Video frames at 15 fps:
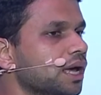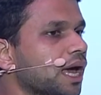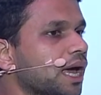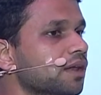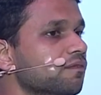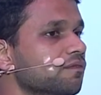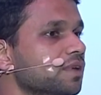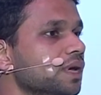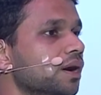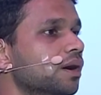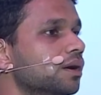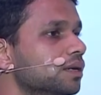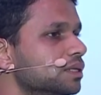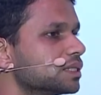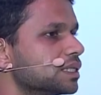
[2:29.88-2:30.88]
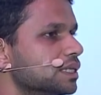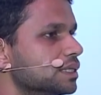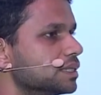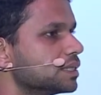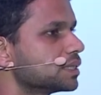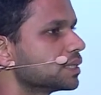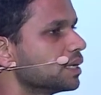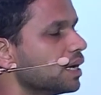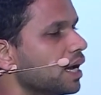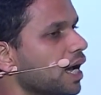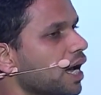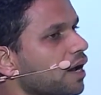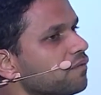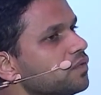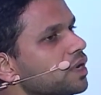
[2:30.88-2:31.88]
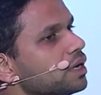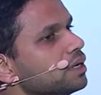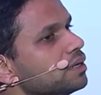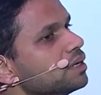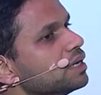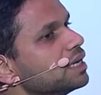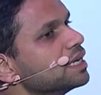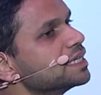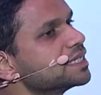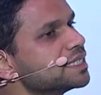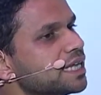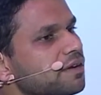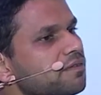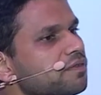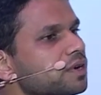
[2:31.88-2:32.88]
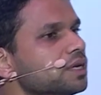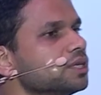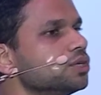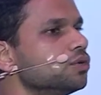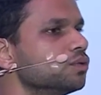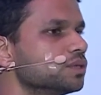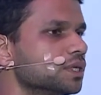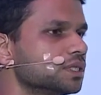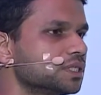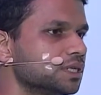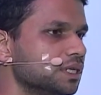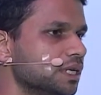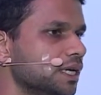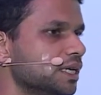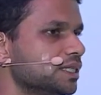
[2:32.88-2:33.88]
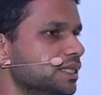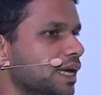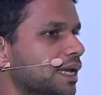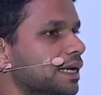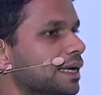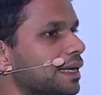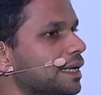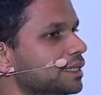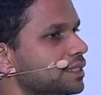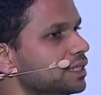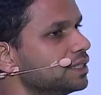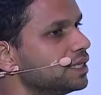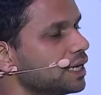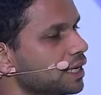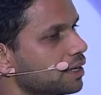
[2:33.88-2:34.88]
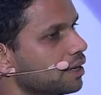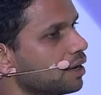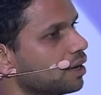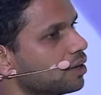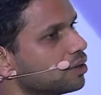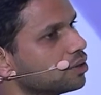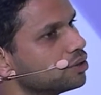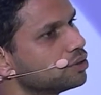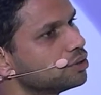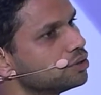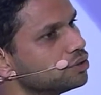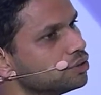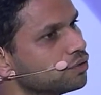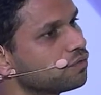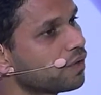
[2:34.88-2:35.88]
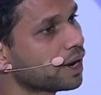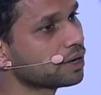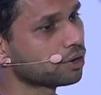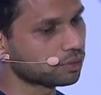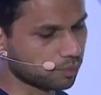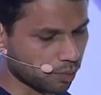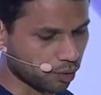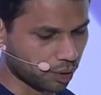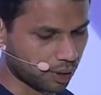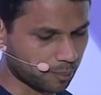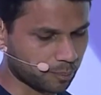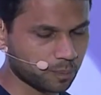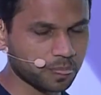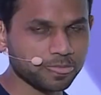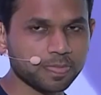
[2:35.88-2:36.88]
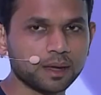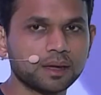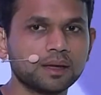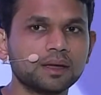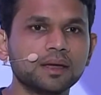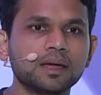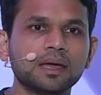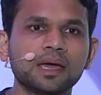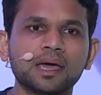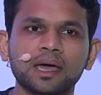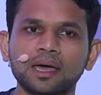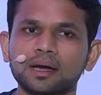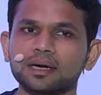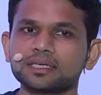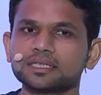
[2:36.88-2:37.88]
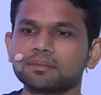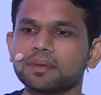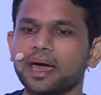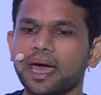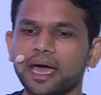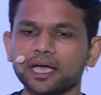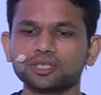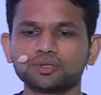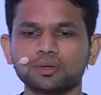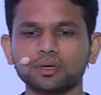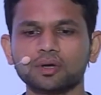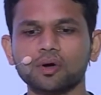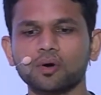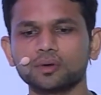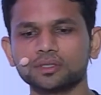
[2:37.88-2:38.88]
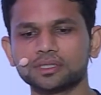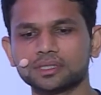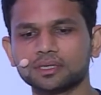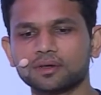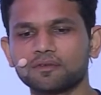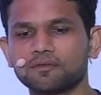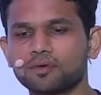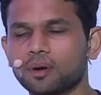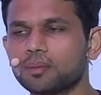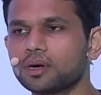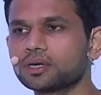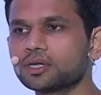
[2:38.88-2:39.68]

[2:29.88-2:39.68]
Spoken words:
And we ourselves have done several user studies and collected data to find out more. Here are some actual quotes from our